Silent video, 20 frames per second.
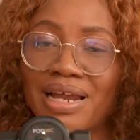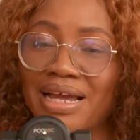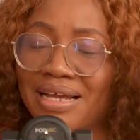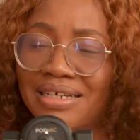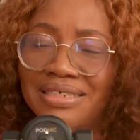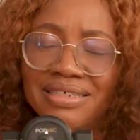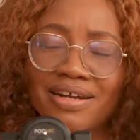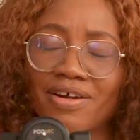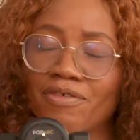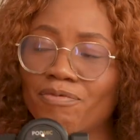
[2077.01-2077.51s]
like
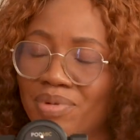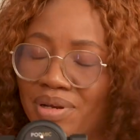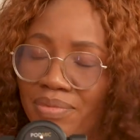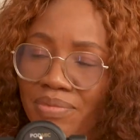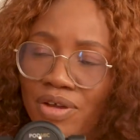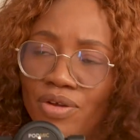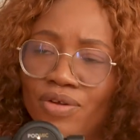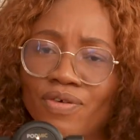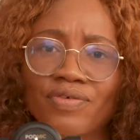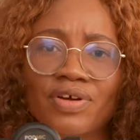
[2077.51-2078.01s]
I said, I've been
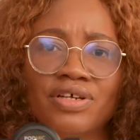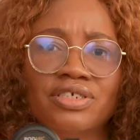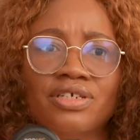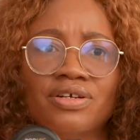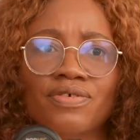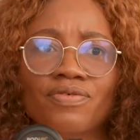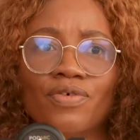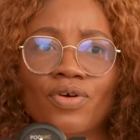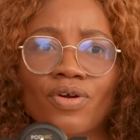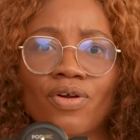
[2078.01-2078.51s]

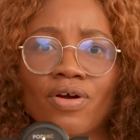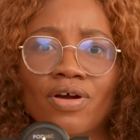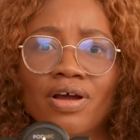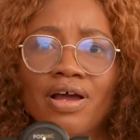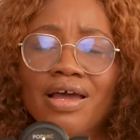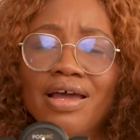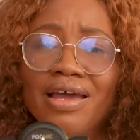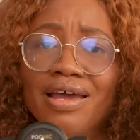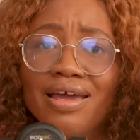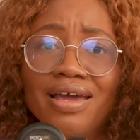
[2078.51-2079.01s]
manufacturing for long.
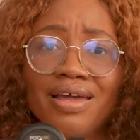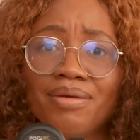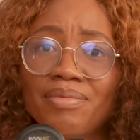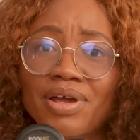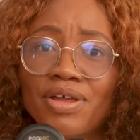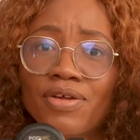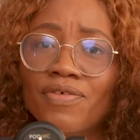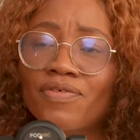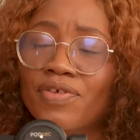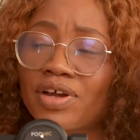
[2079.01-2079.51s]
In
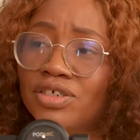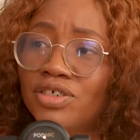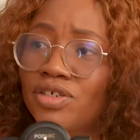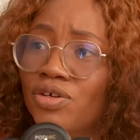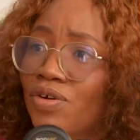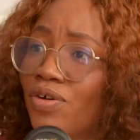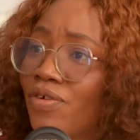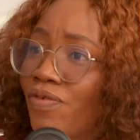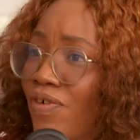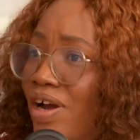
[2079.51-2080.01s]

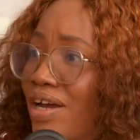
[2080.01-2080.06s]
manufacturing, you'll